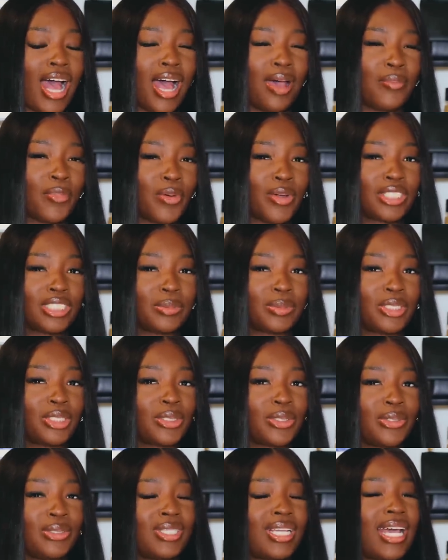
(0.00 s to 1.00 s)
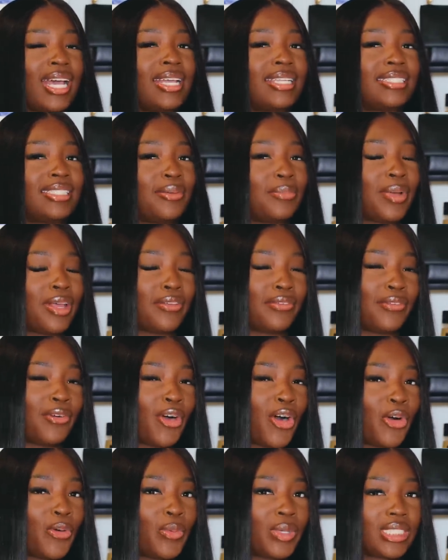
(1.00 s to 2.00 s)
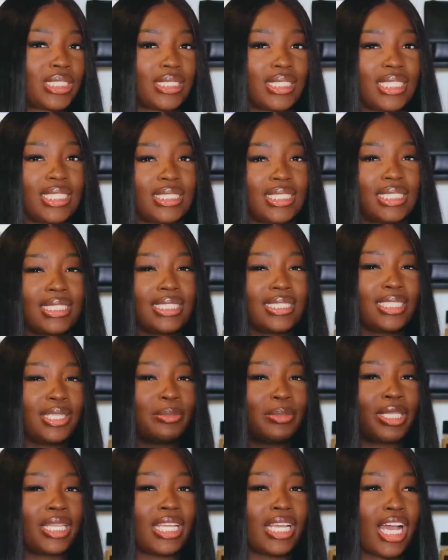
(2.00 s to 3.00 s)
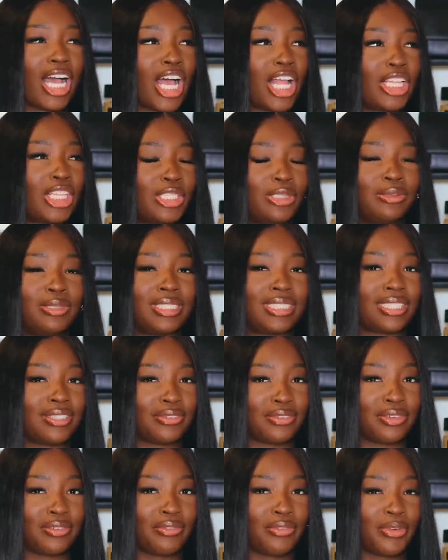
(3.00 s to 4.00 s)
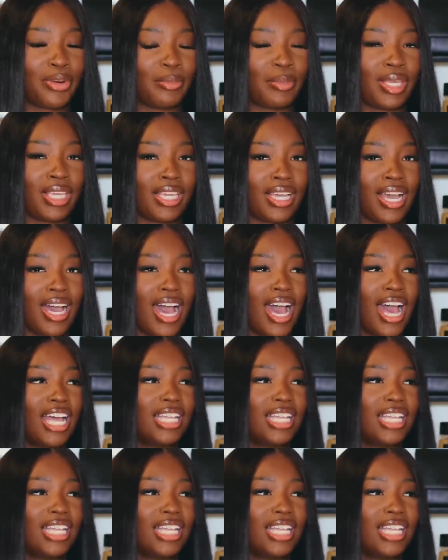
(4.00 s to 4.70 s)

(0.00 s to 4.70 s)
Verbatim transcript: i'm going to be showing you guys my fall wish list this is something a little different for me